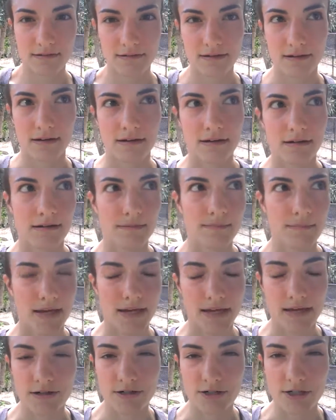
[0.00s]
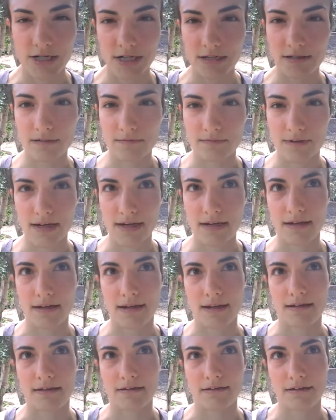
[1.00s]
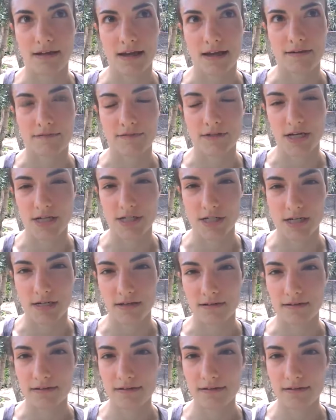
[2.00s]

my energy in the ring and kind of changing